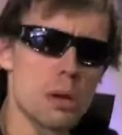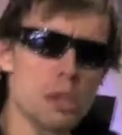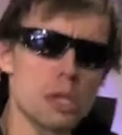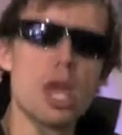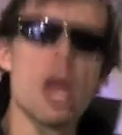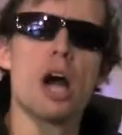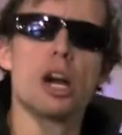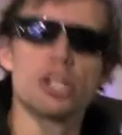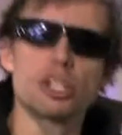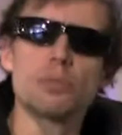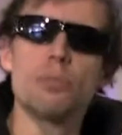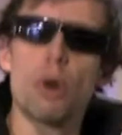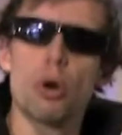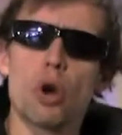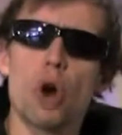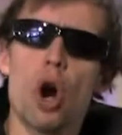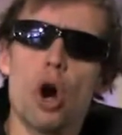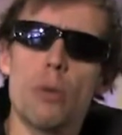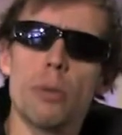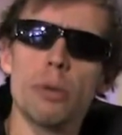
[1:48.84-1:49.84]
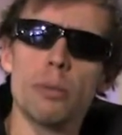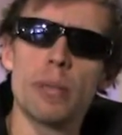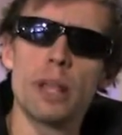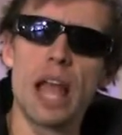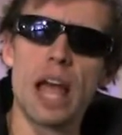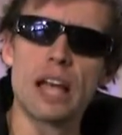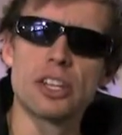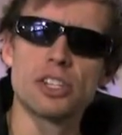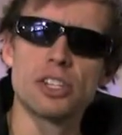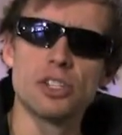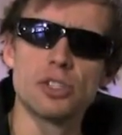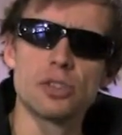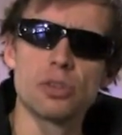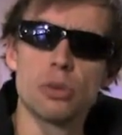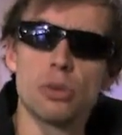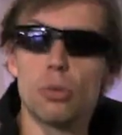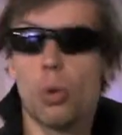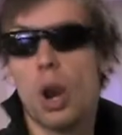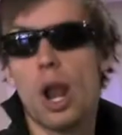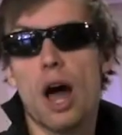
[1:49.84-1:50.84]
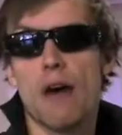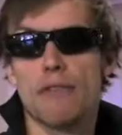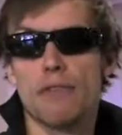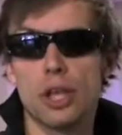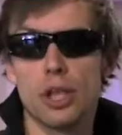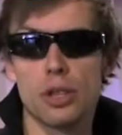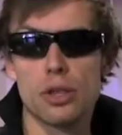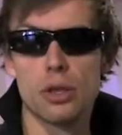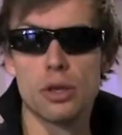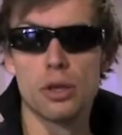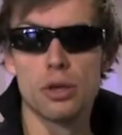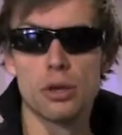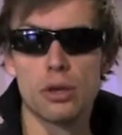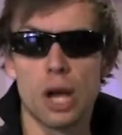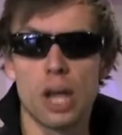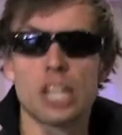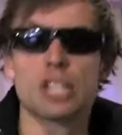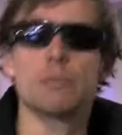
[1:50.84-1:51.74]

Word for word: yeah, I smoke herbal molasses. What of it?